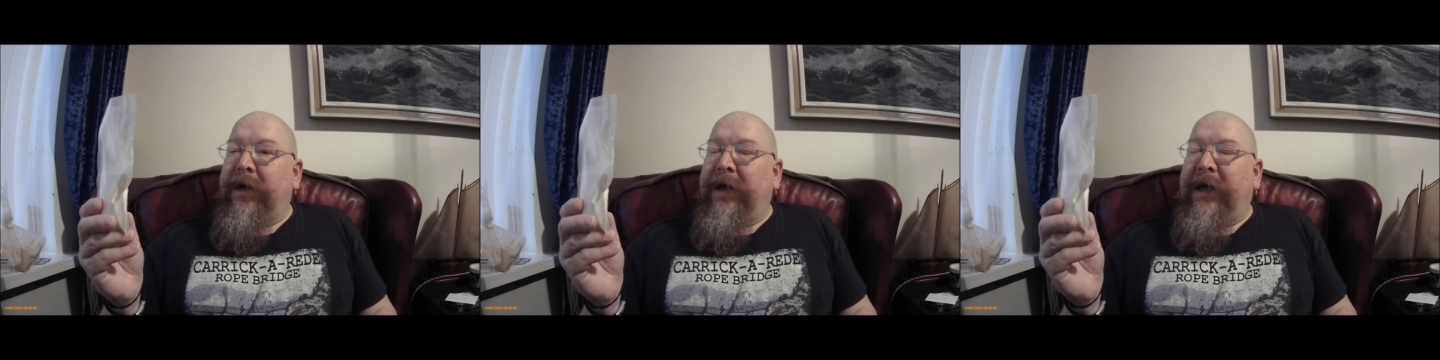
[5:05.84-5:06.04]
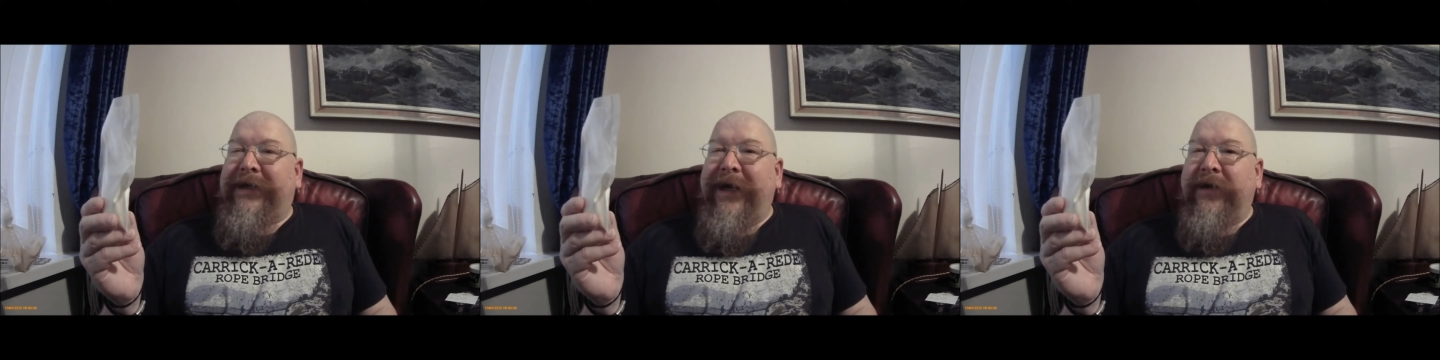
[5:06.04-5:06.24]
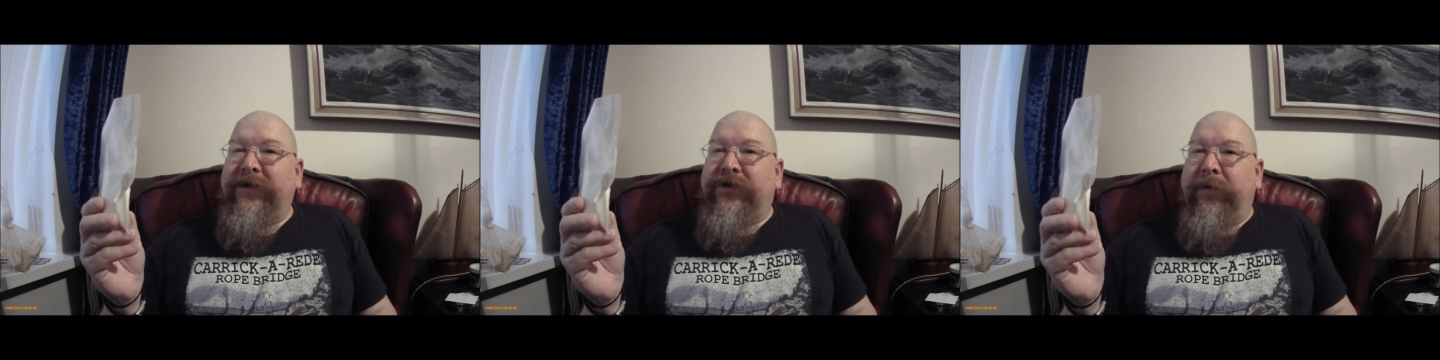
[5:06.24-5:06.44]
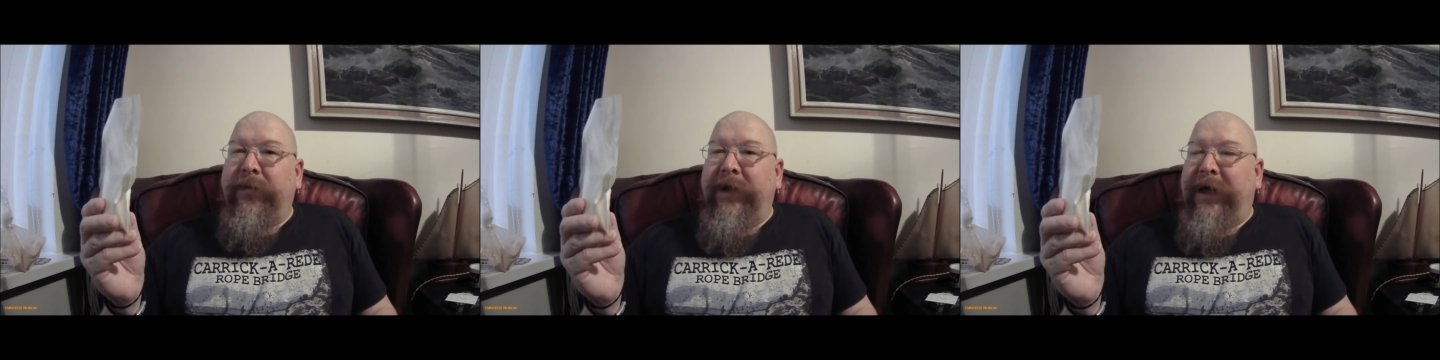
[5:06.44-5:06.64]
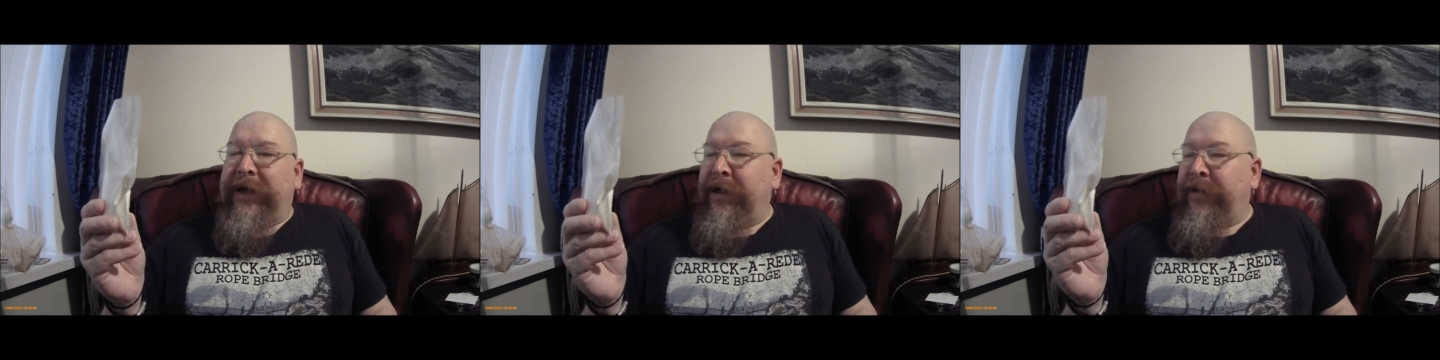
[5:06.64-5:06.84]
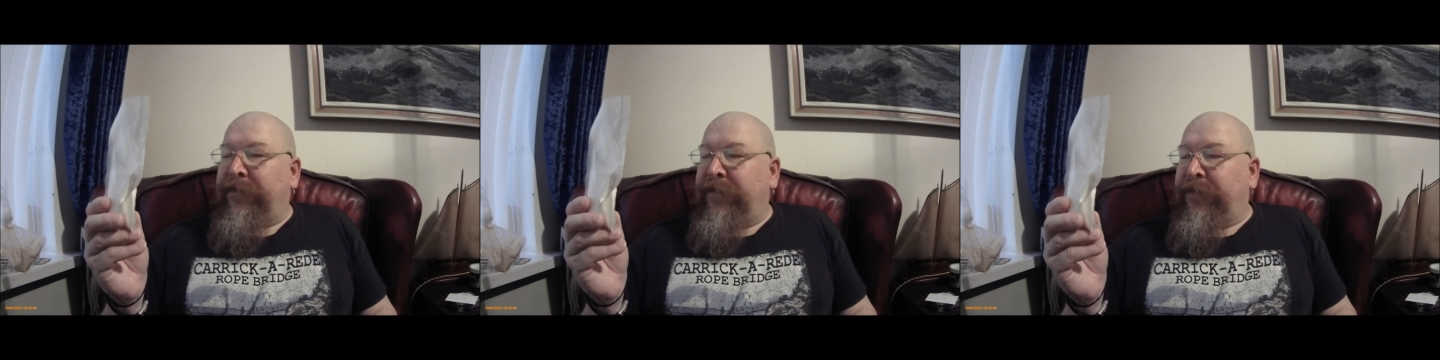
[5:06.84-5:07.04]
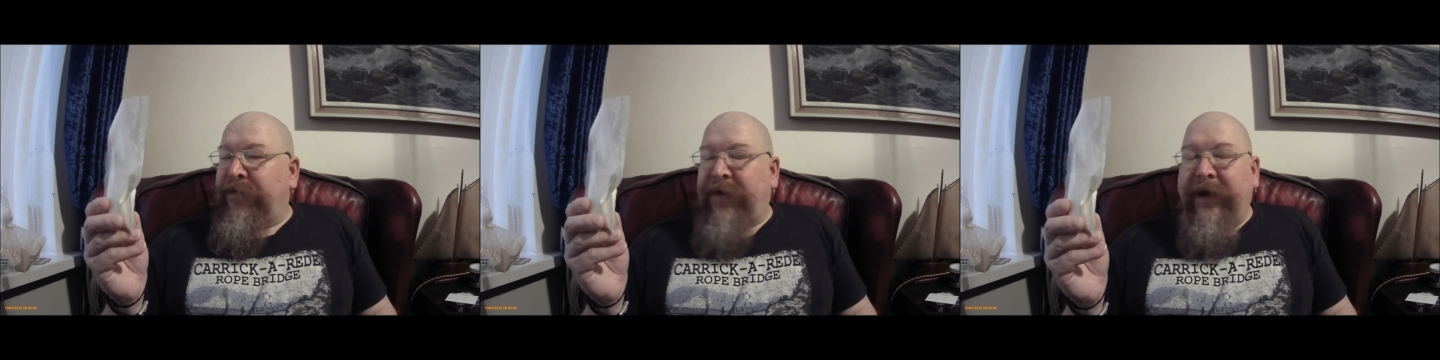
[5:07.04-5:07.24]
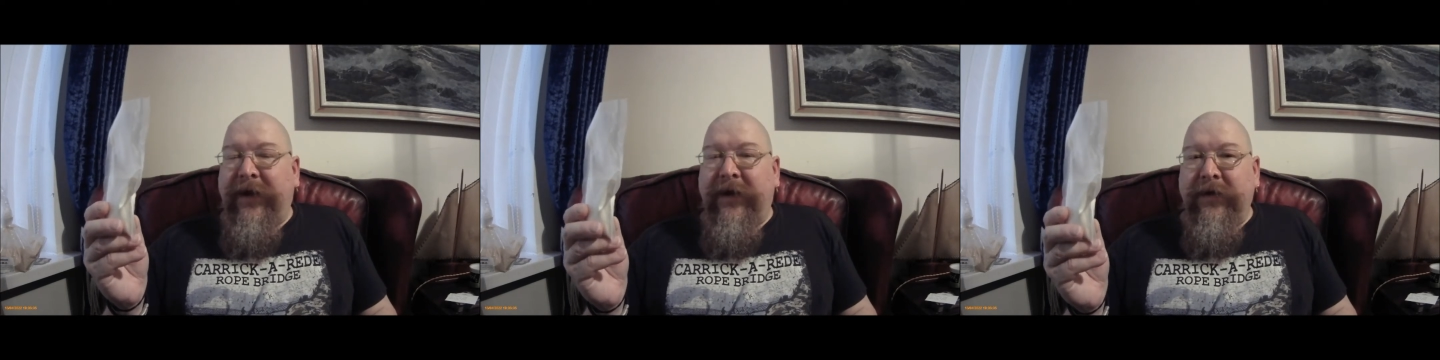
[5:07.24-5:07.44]
it ends up like a
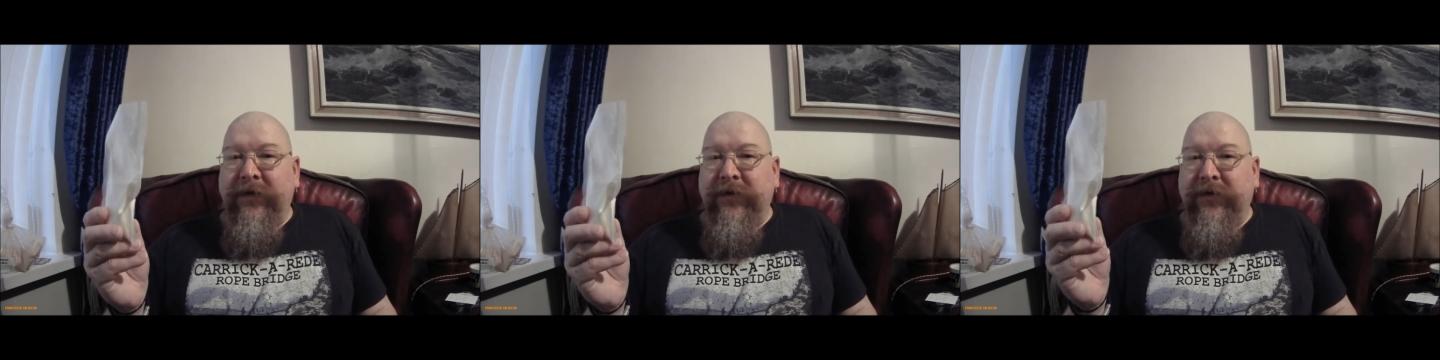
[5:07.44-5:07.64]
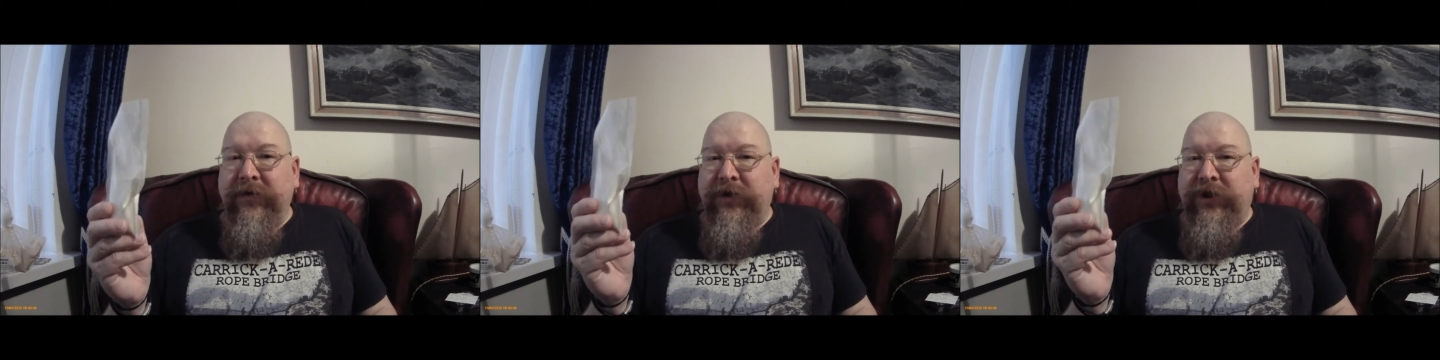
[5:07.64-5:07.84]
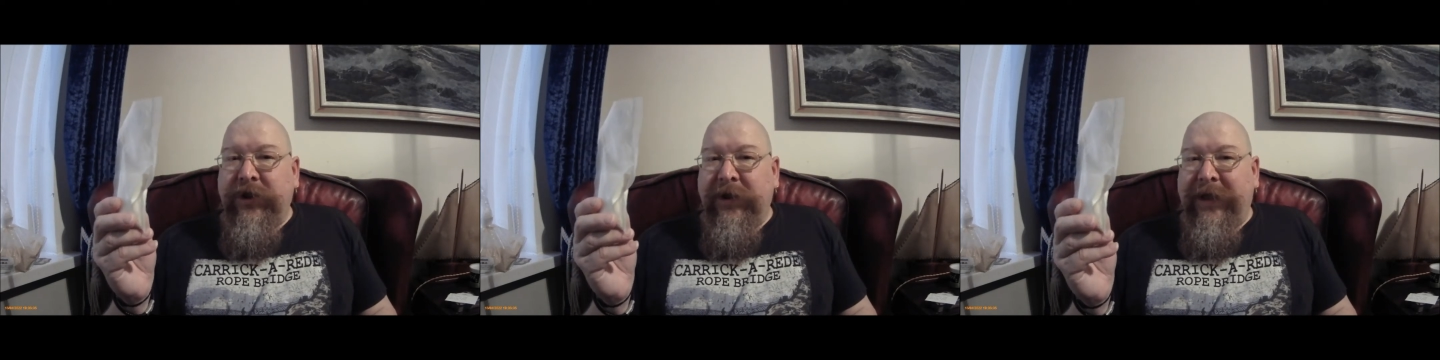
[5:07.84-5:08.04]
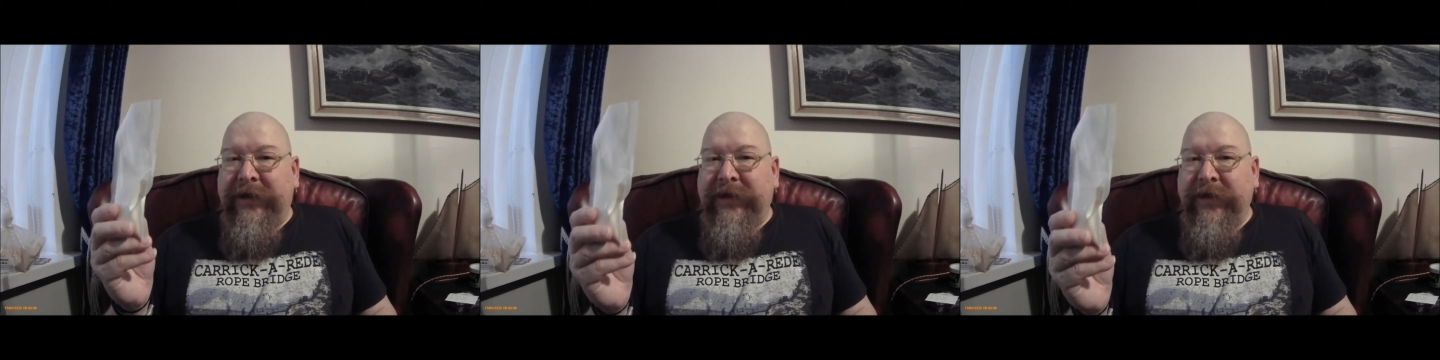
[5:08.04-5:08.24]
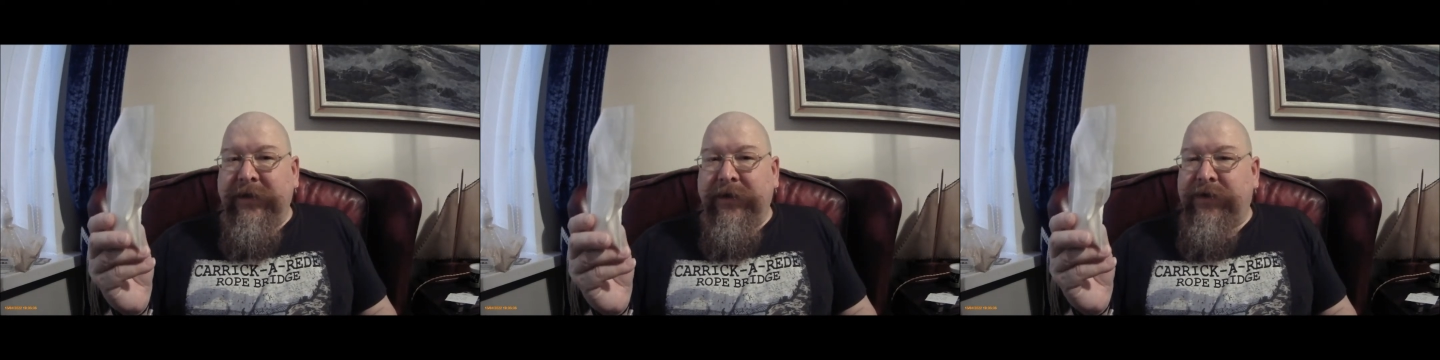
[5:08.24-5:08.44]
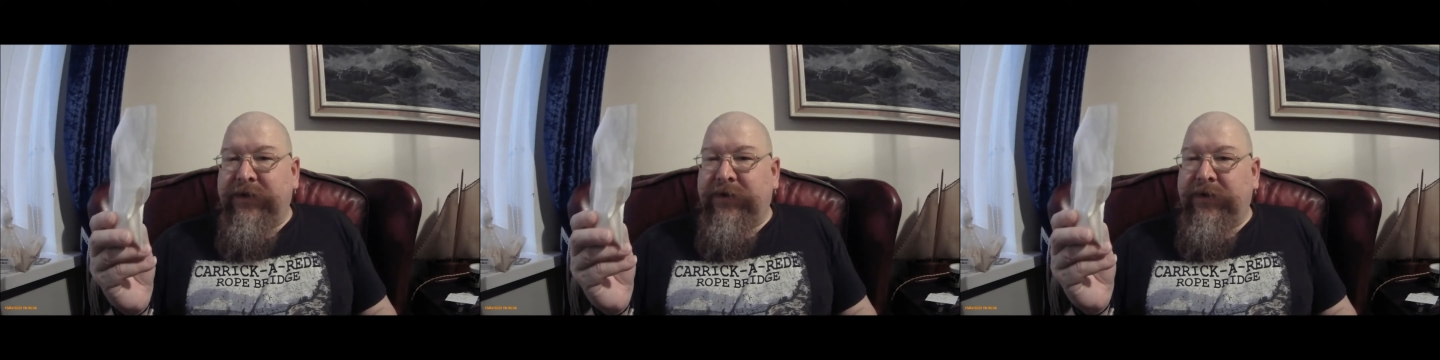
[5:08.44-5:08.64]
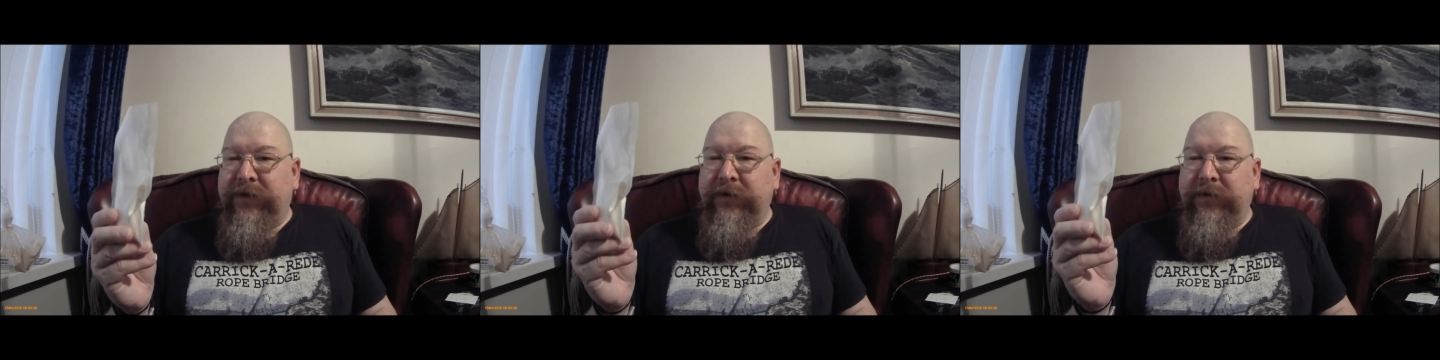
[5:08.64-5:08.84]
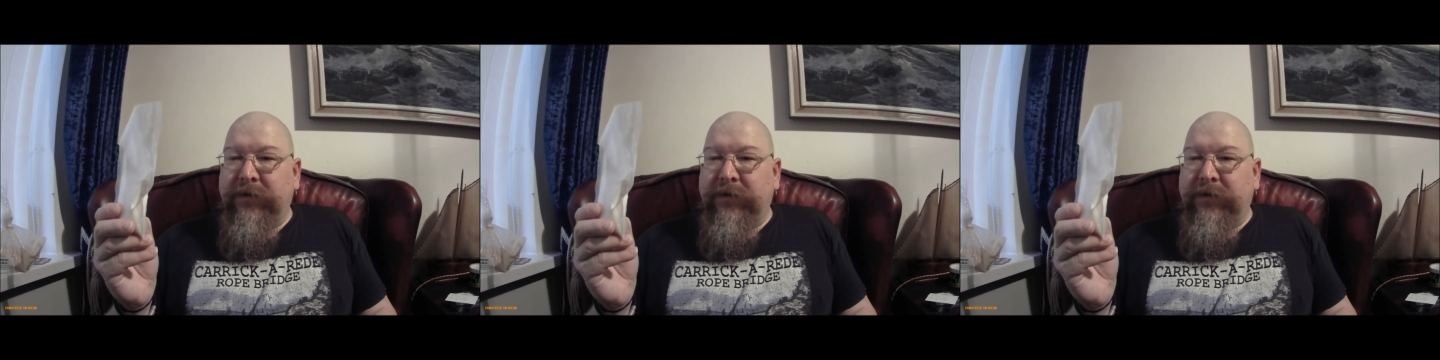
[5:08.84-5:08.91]
thick gelatinous